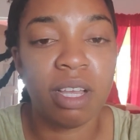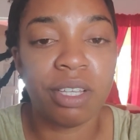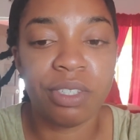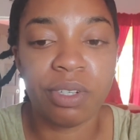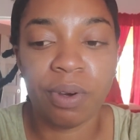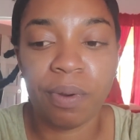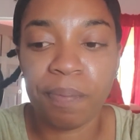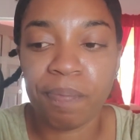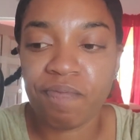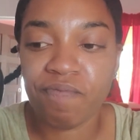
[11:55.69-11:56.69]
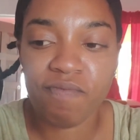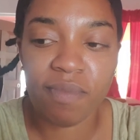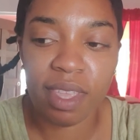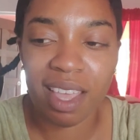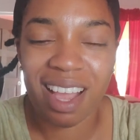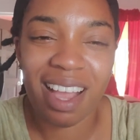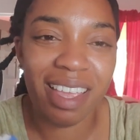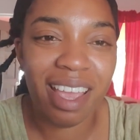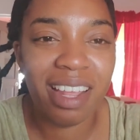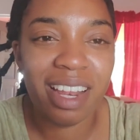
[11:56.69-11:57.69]
So
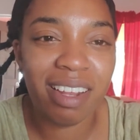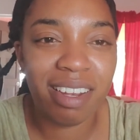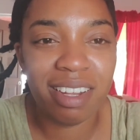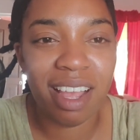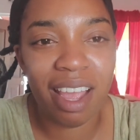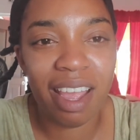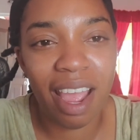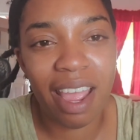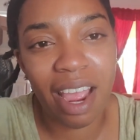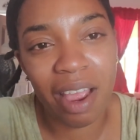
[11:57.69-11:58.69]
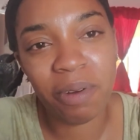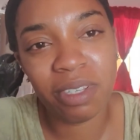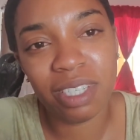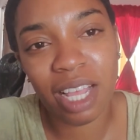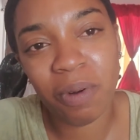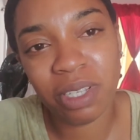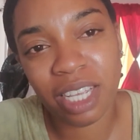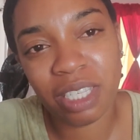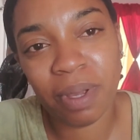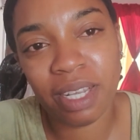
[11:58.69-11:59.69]
yeah, that was
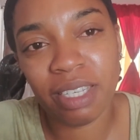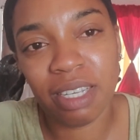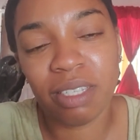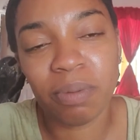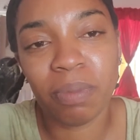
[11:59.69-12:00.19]
expected,